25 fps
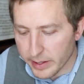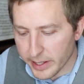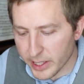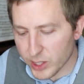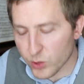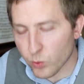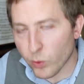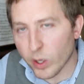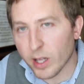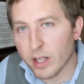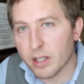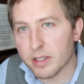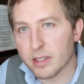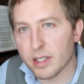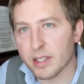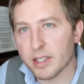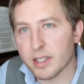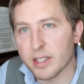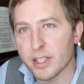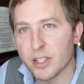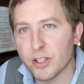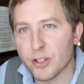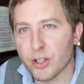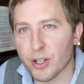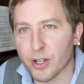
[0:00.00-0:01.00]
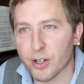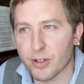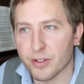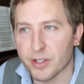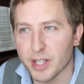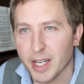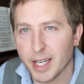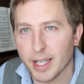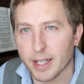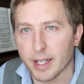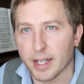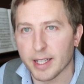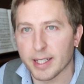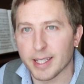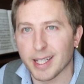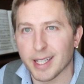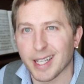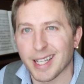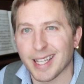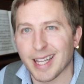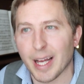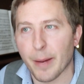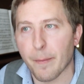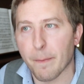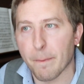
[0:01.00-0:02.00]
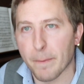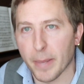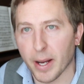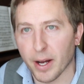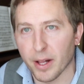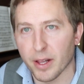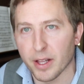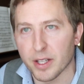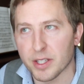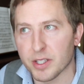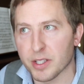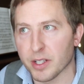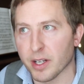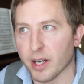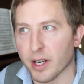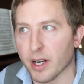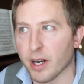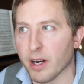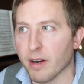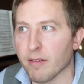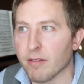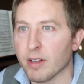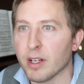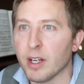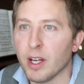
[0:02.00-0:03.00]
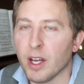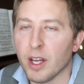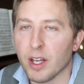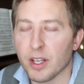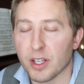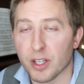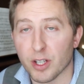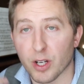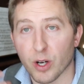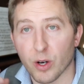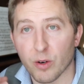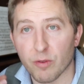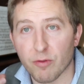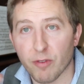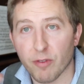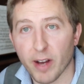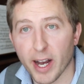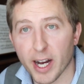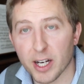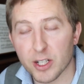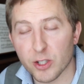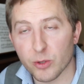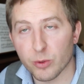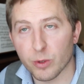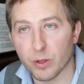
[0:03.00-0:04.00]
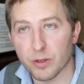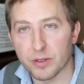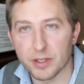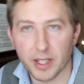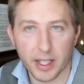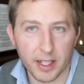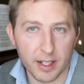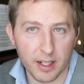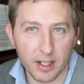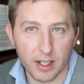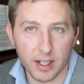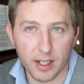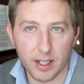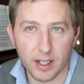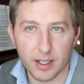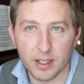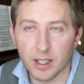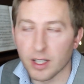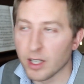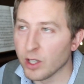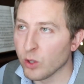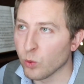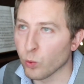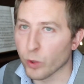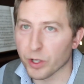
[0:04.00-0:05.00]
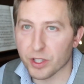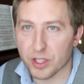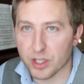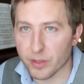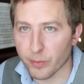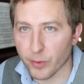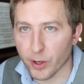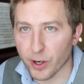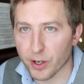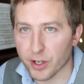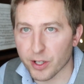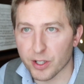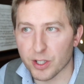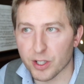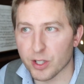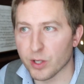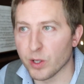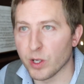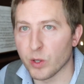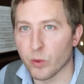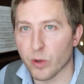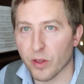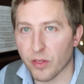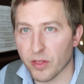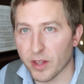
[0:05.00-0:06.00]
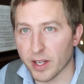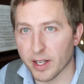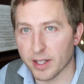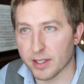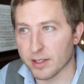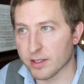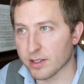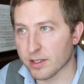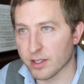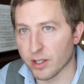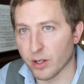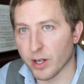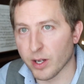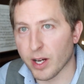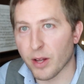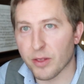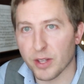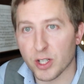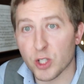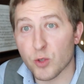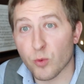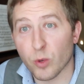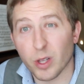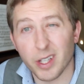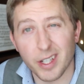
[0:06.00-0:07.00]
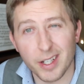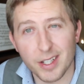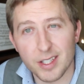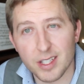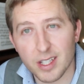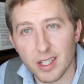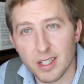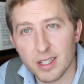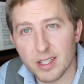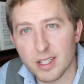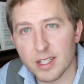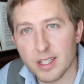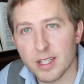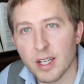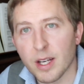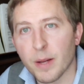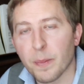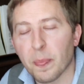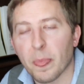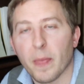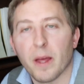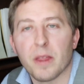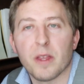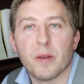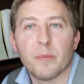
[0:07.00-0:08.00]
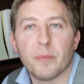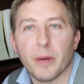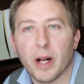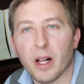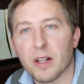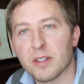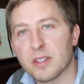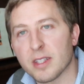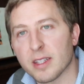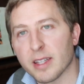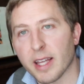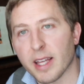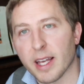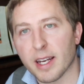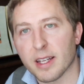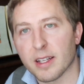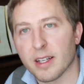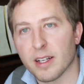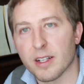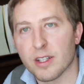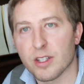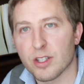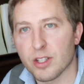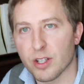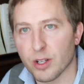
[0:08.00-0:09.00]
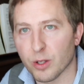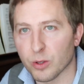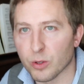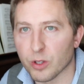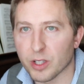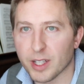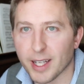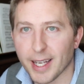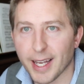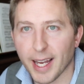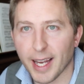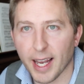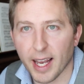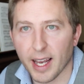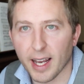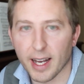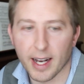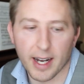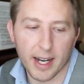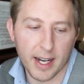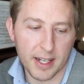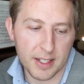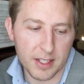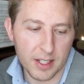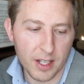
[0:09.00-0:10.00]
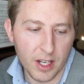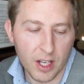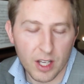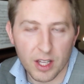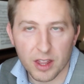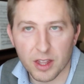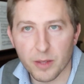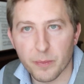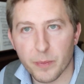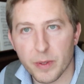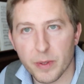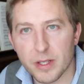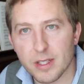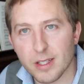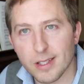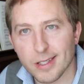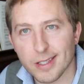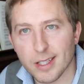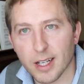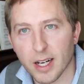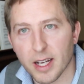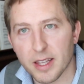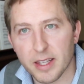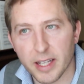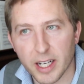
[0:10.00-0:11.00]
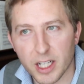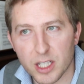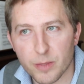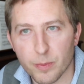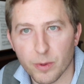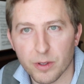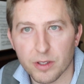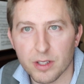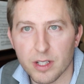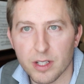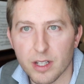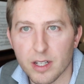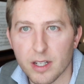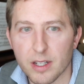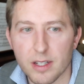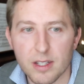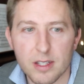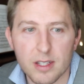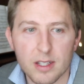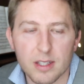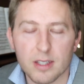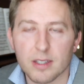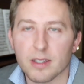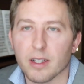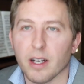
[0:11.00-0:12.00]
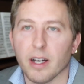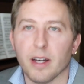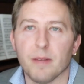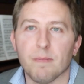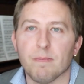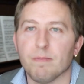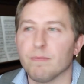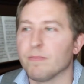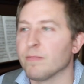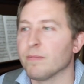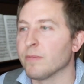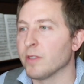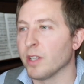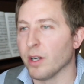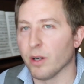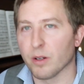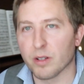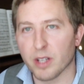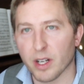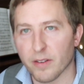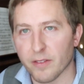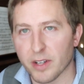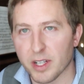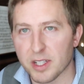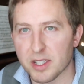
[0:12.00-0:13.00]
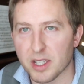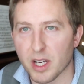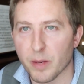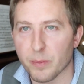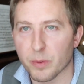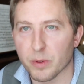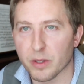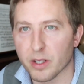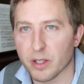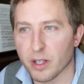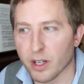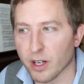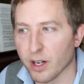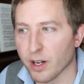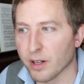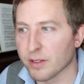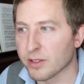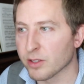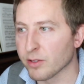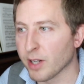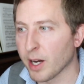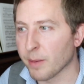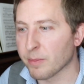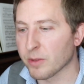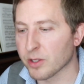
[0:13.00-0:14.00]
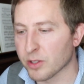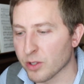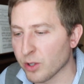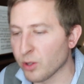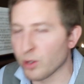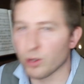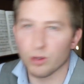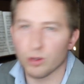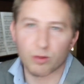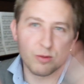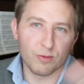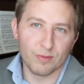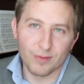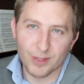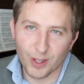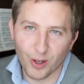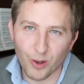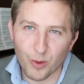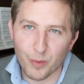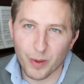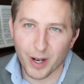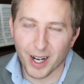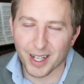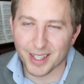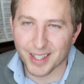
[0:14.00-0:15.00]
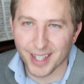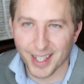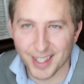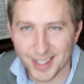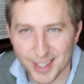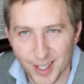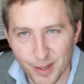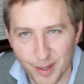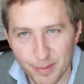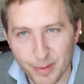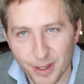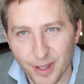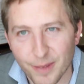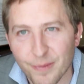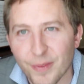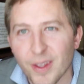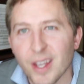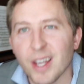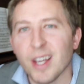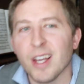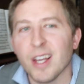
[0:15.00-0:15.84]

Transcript: as well as listening to your data and getting that balance of, you know, factual data, what's the market doing, what things, you know, how things really exist, and then balancing that against, you know, looking at the business side, the expertise, and you know, kind of an example here to wrap this whole whole podcast up here